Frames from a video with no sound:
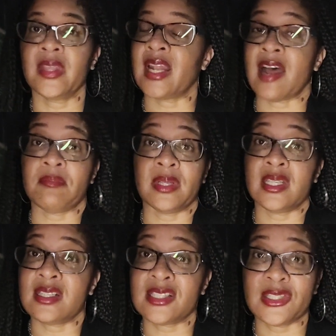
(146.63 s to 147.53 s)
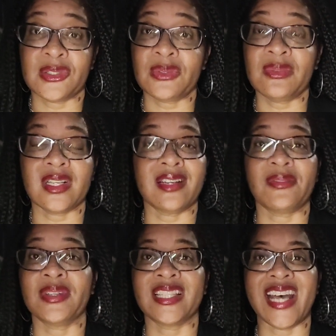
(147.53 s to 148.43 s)
And I've been there too
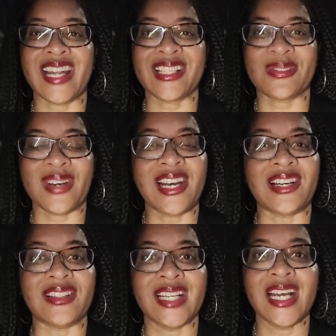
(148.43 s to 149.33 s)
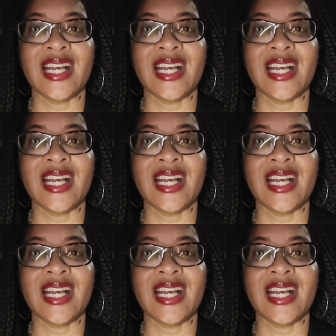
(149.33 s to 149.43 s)
with that as well.